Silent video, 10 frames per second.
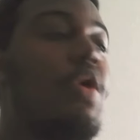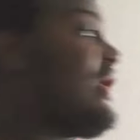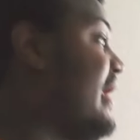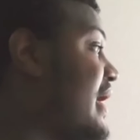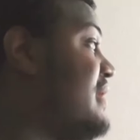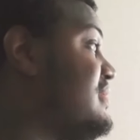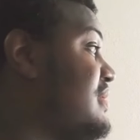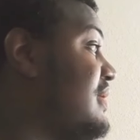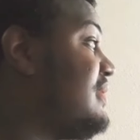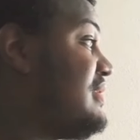Okay,
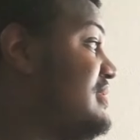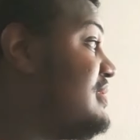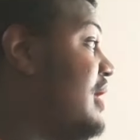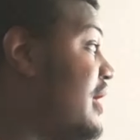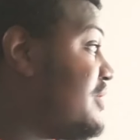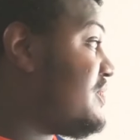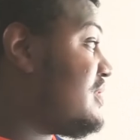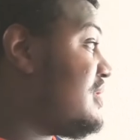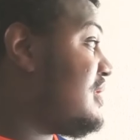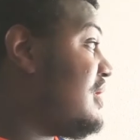guys, this is the
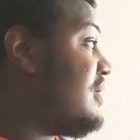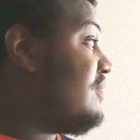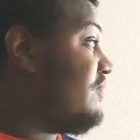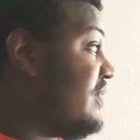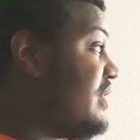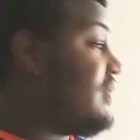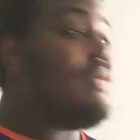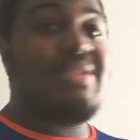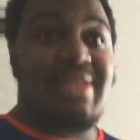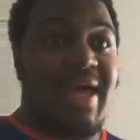100
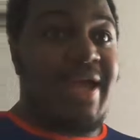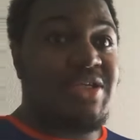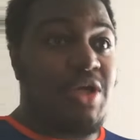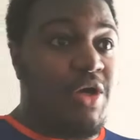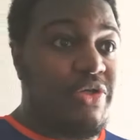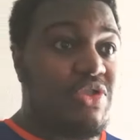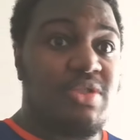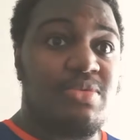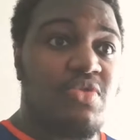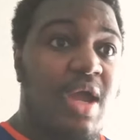video / 100
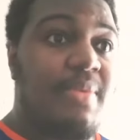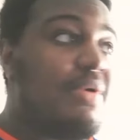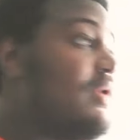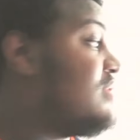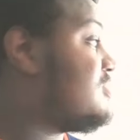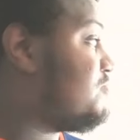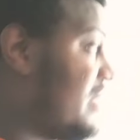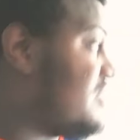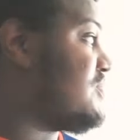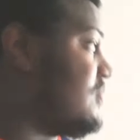subscriber
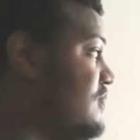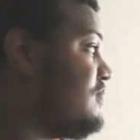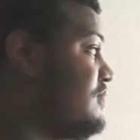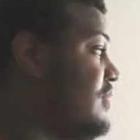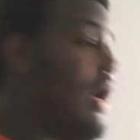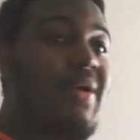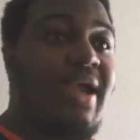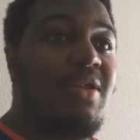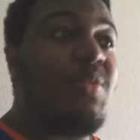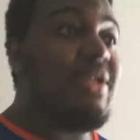special. All
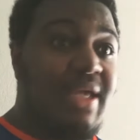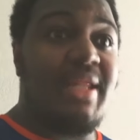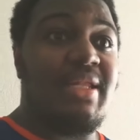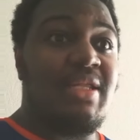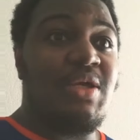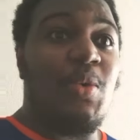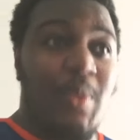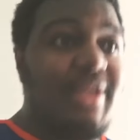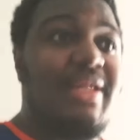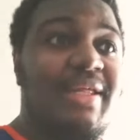right, we did
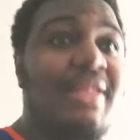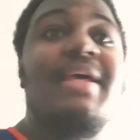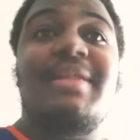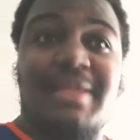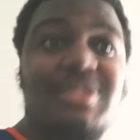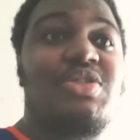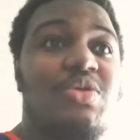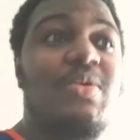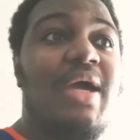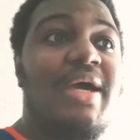it. Thanks to
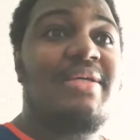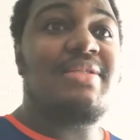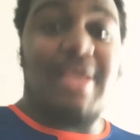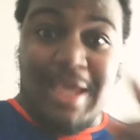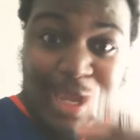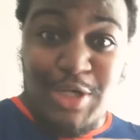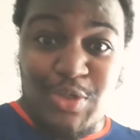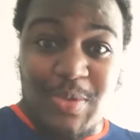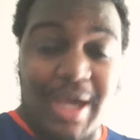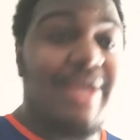you guys and
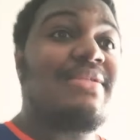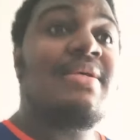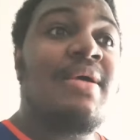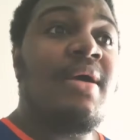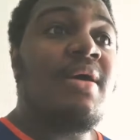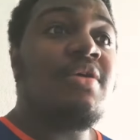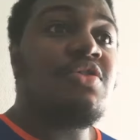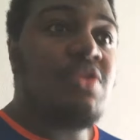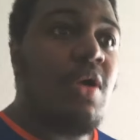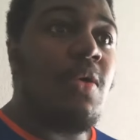you guys.
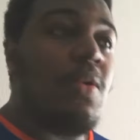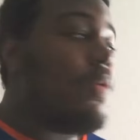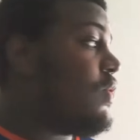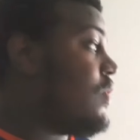So,